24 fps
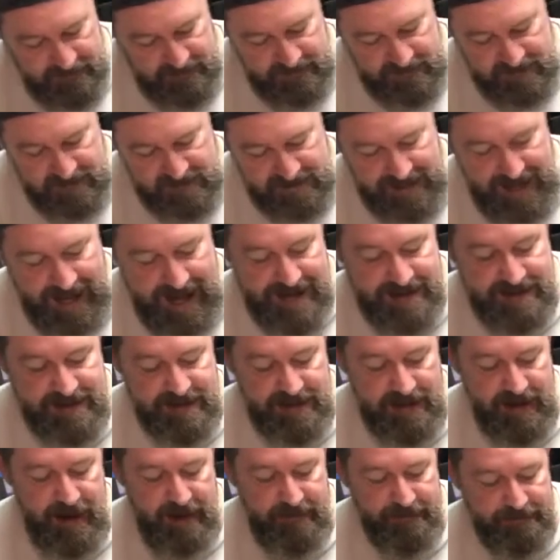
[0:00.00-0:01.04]
Slice
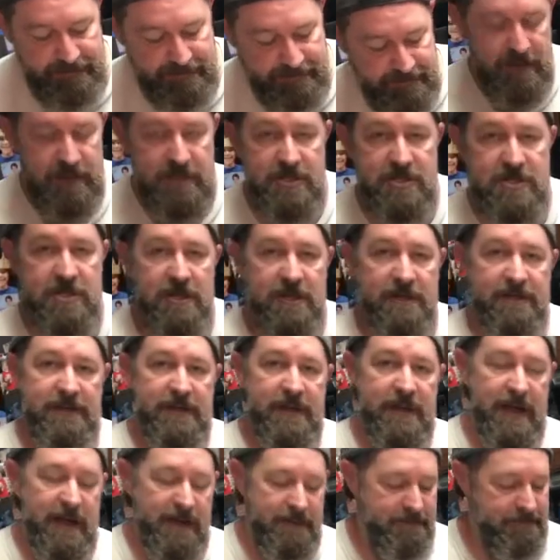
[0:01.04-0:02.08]
it up, serve
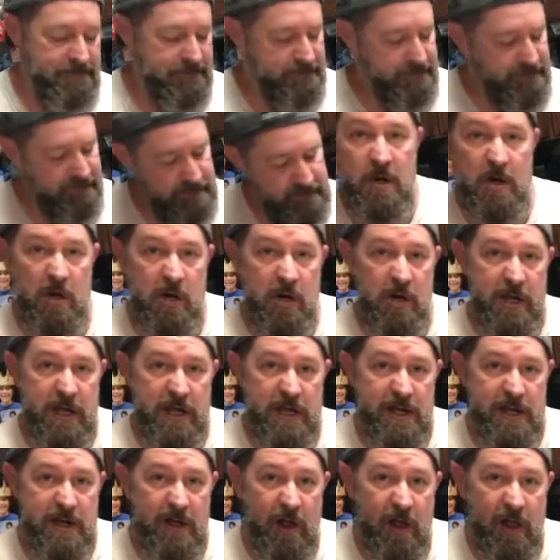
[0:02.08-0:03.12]
it up, or
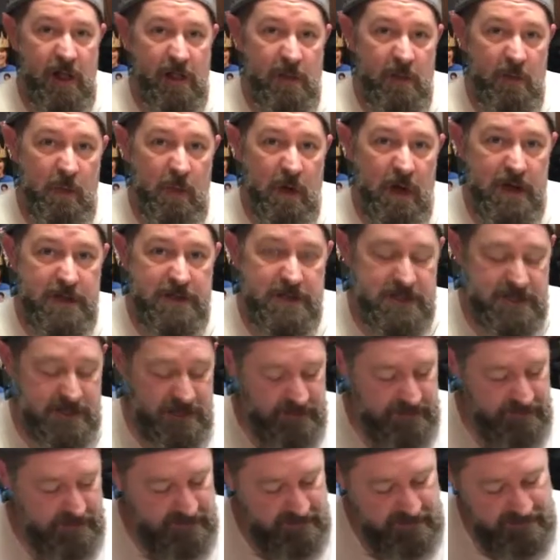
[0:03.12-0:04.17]
eat it all at
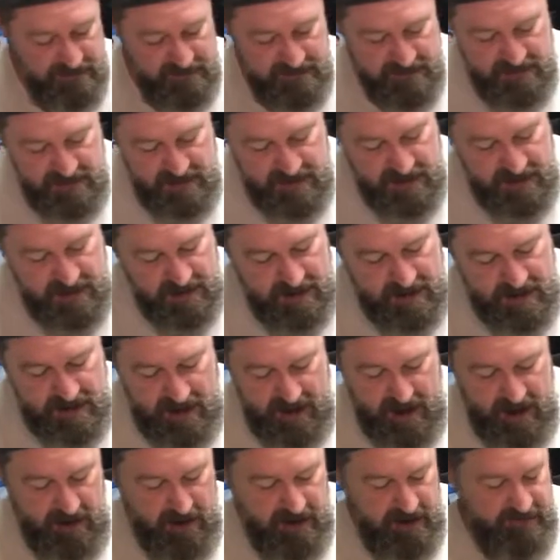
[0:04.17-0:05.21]
once.
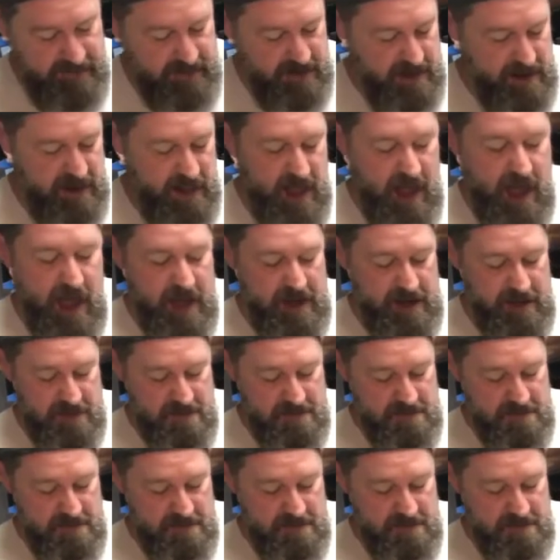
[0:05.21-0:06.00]
However you like.